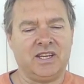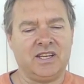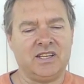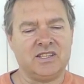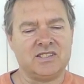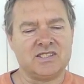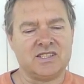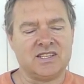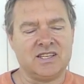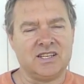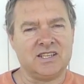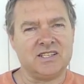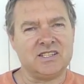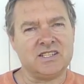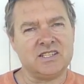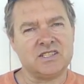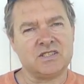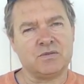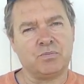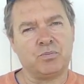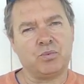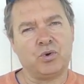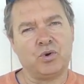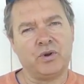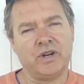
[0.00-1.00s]
it's a
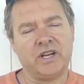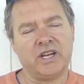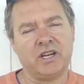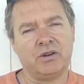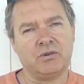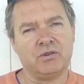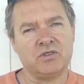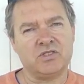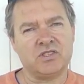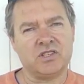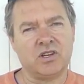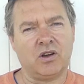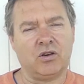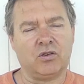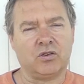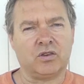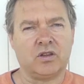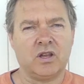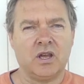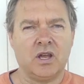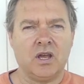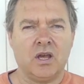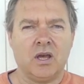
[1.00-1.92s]
disappointing result.